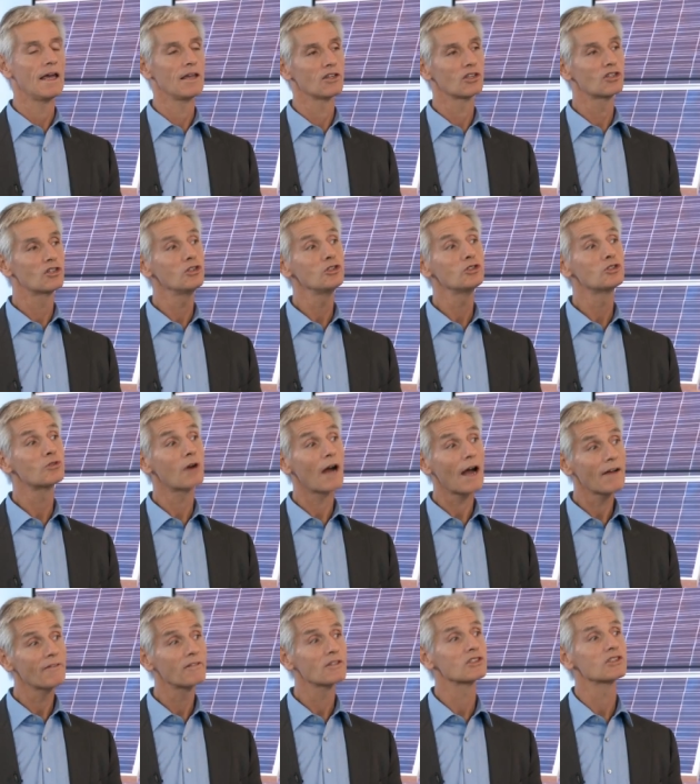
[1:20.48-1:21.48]
And the two
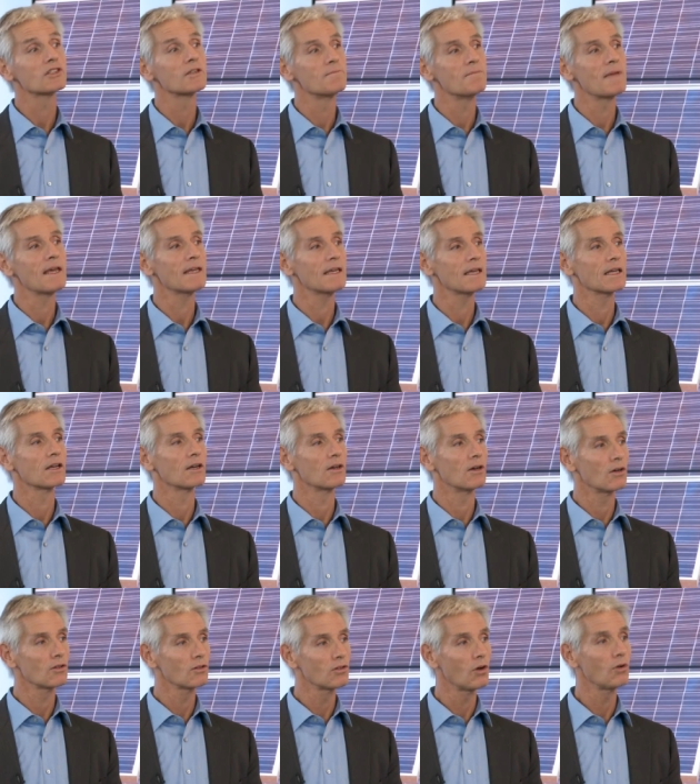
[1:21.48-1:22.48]
drivers to making
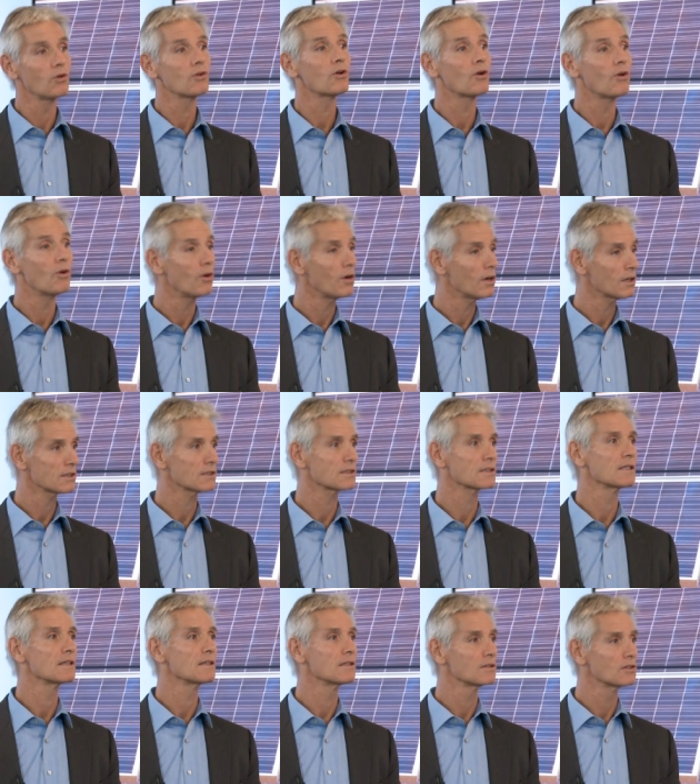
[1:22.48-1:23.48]

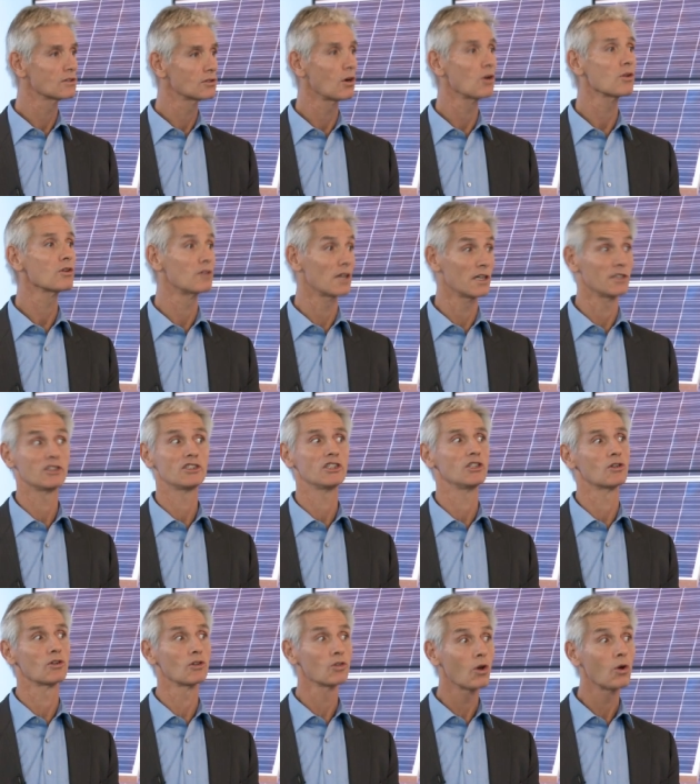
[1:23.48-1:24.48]
low-cost solar
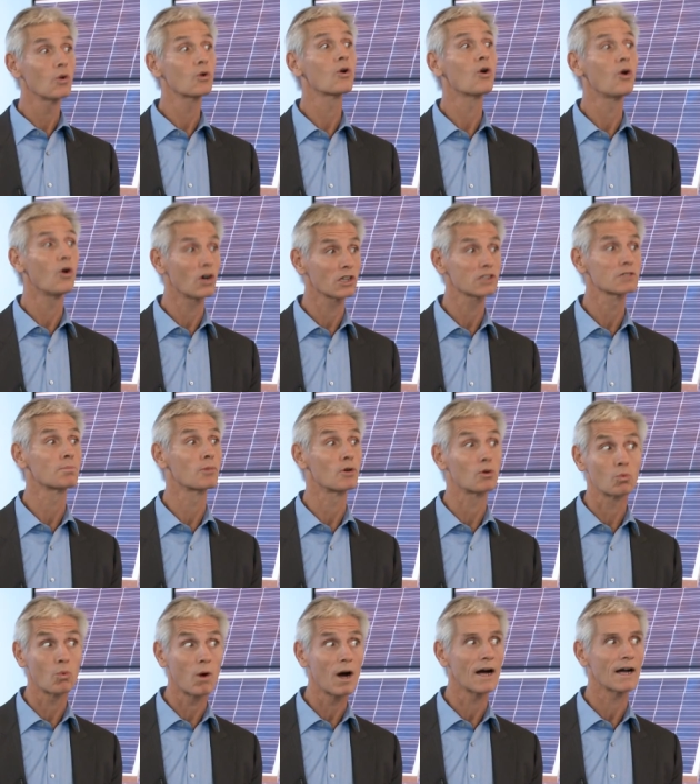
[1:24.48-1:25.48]
energy, or low cost
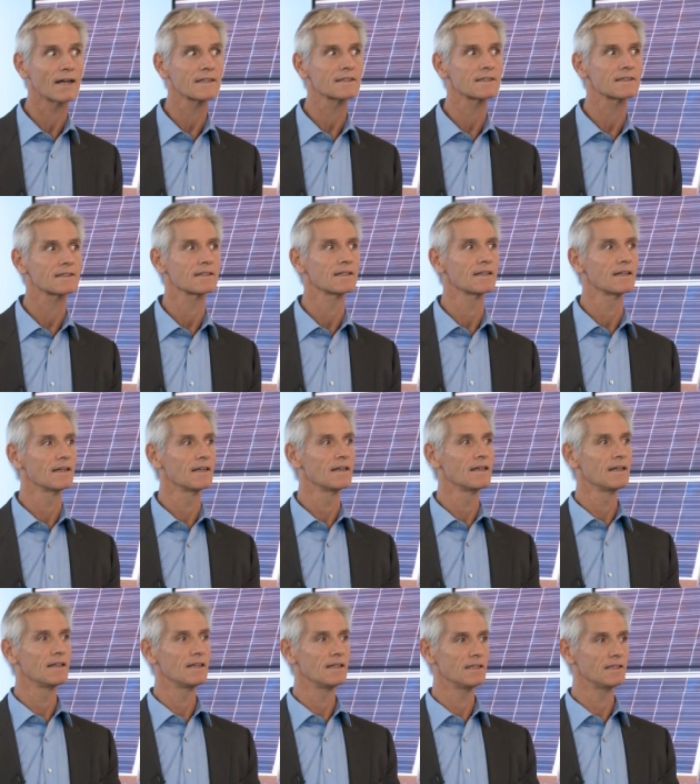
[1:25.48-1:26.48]
per watt,
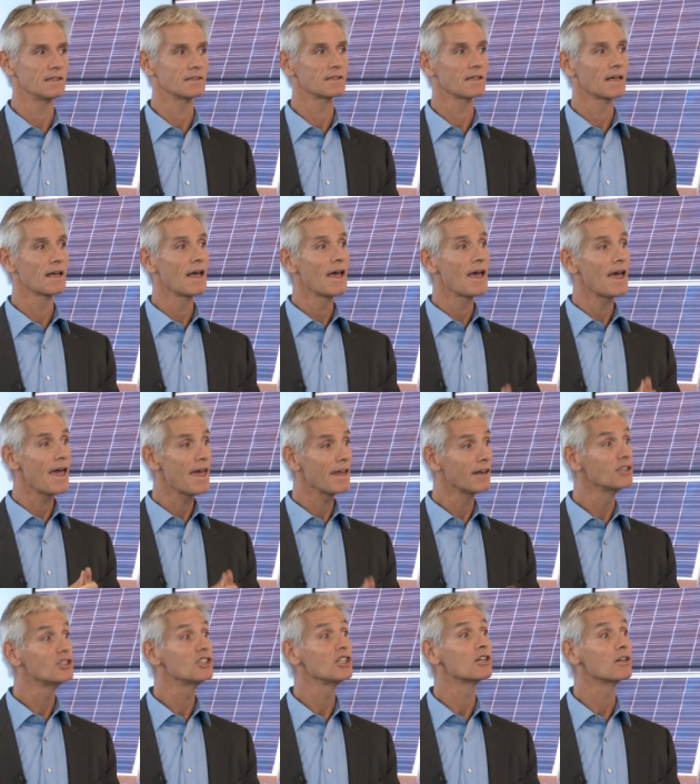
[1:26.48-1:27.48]
is
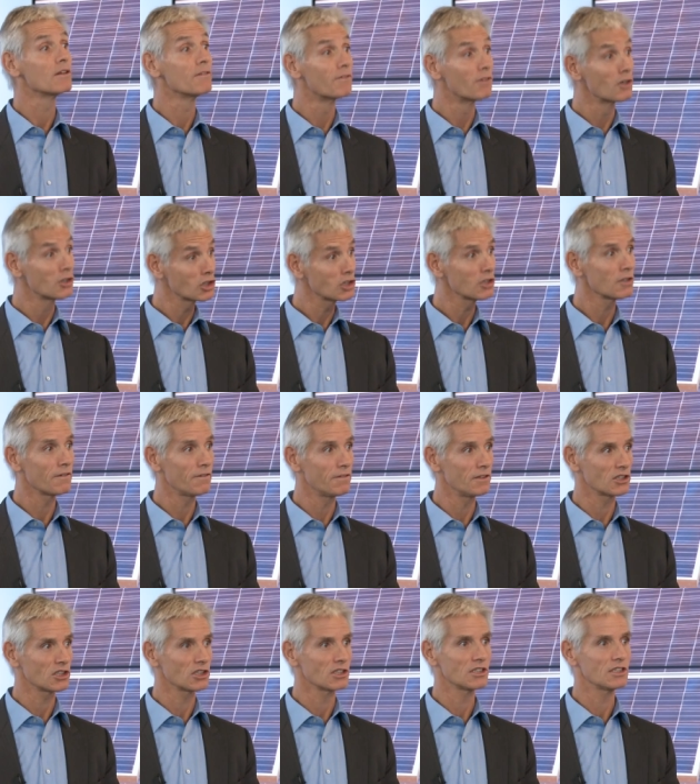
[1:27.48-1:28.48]
energy conversion
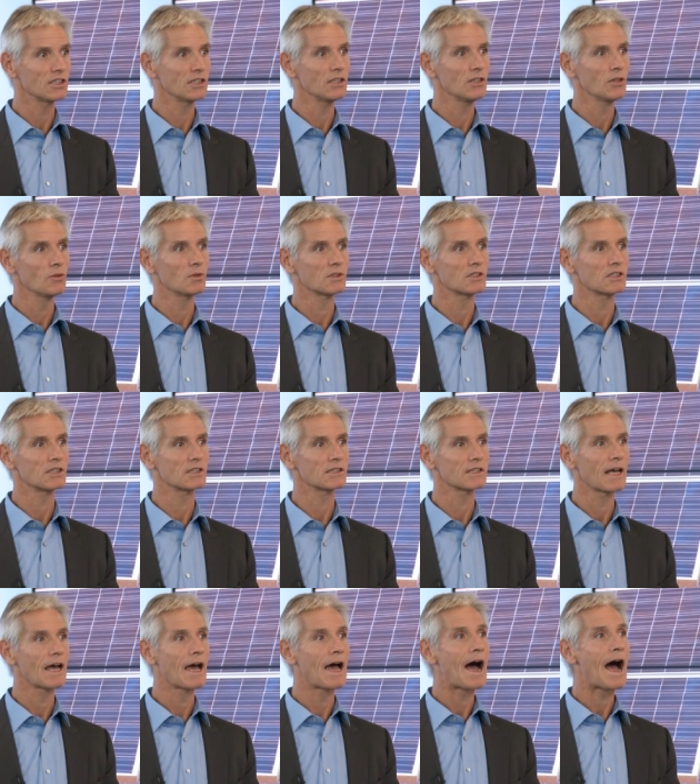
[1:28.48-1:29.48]
efficiency, which
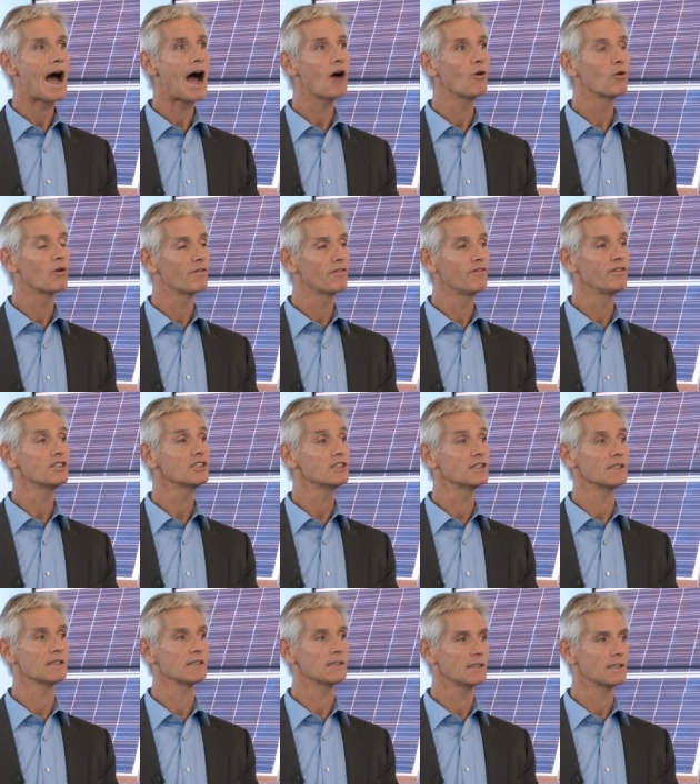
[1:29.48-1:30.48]
is how
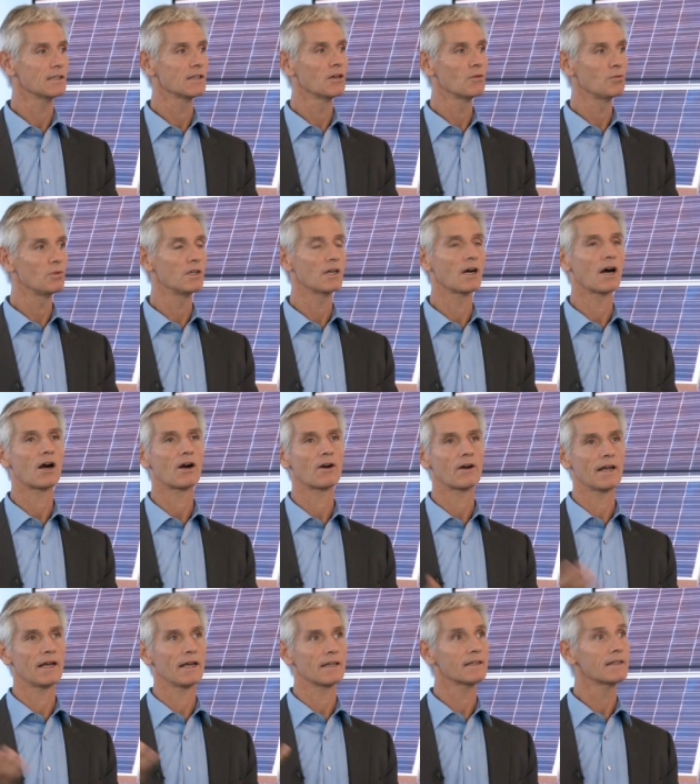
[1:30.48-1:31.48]
efficient we
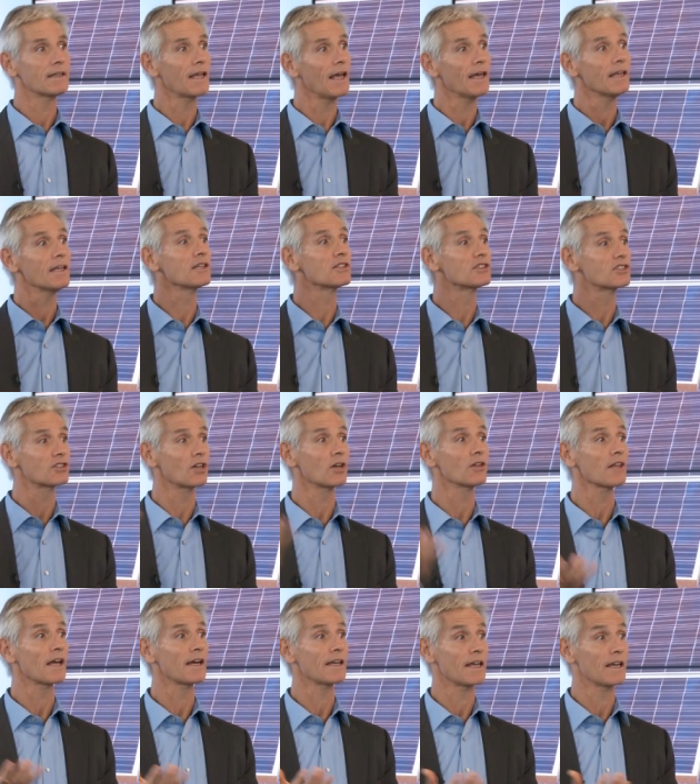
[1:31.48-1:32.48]
are at taking
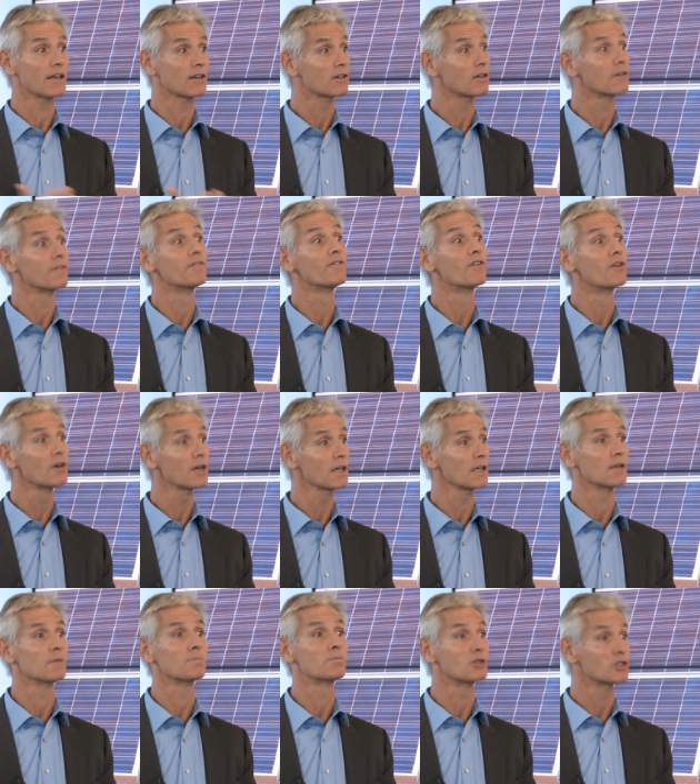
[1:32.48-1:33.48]
sunlight and
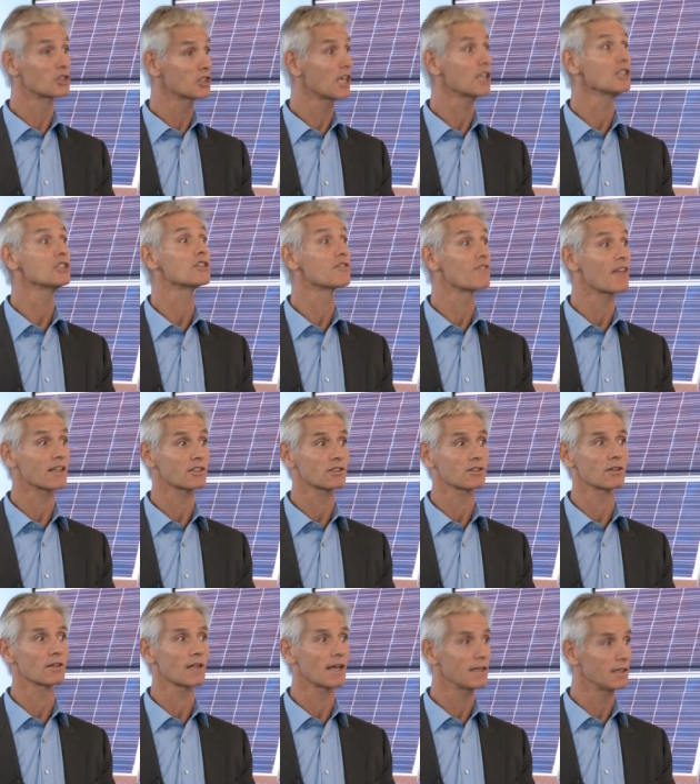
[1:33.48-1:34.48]
converting a percentage of that
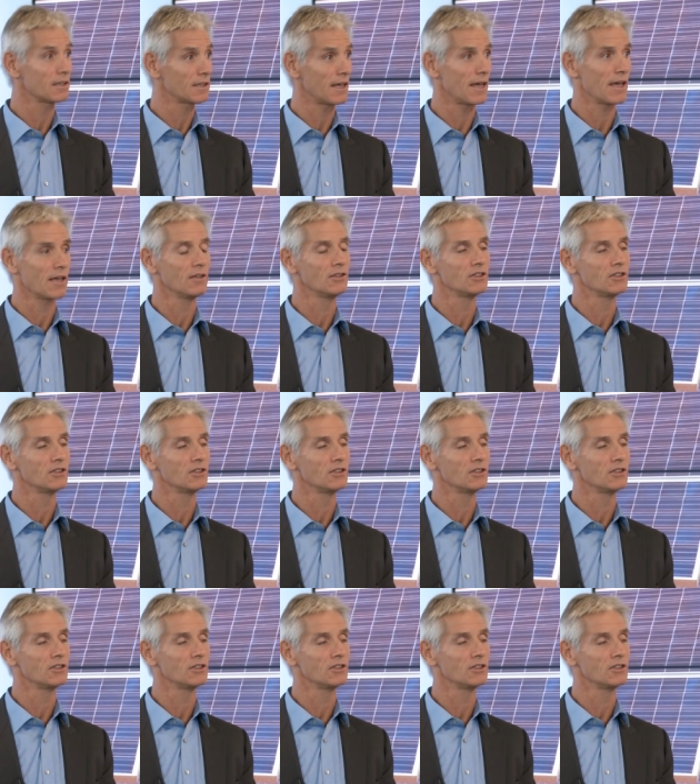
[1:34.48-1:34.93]
sunlight into